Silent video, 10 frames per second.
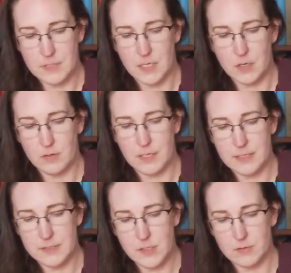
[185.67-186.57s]
You know, get
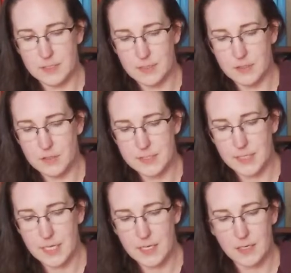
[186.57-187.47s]
it soaked into your
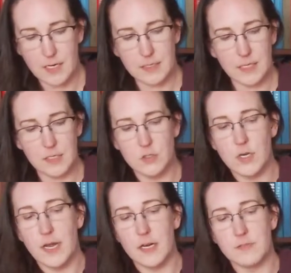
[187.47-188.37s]
skin, and then you
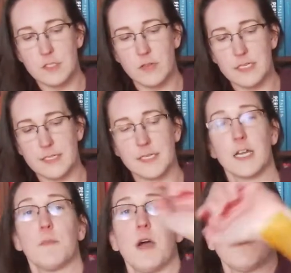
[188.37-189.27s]
dry it off so that it doesn't
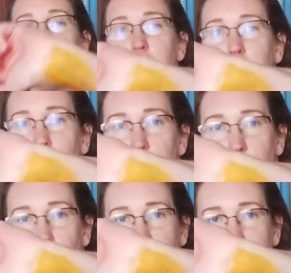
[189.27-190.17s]
come off, right? You
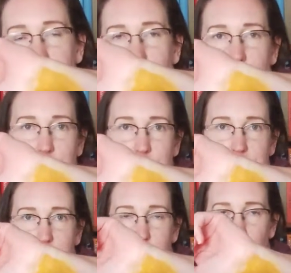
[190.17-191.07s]
don't want it to
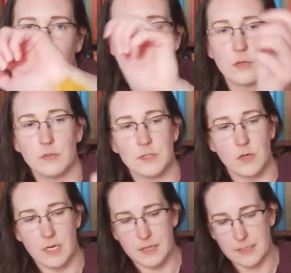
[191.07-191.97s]
stain your clothes
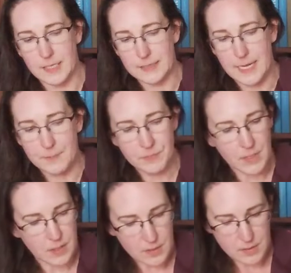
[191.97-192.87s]
or anything like that.
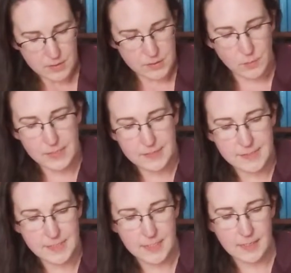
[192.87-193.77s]
So we can
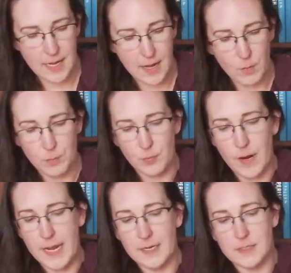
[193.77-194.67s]
see how
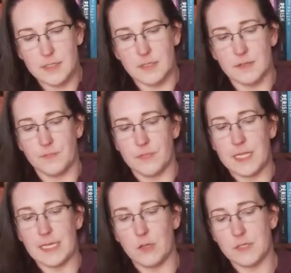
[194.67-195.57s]
bright
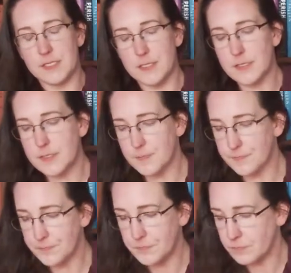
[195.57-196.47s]
yellow this is.
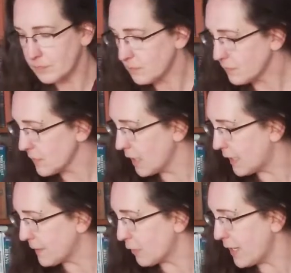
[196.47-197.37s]

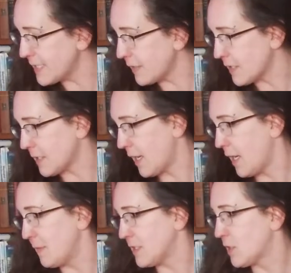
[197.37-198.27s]
And I'm gonna write down the
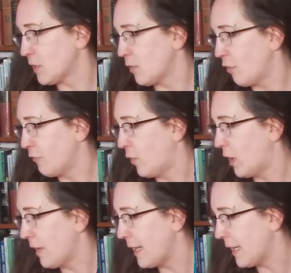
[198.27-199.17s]
time. It's
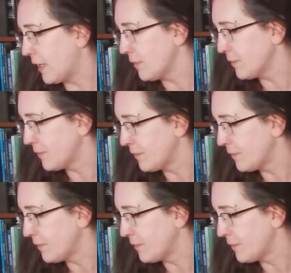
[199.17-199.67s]
2:04 right now.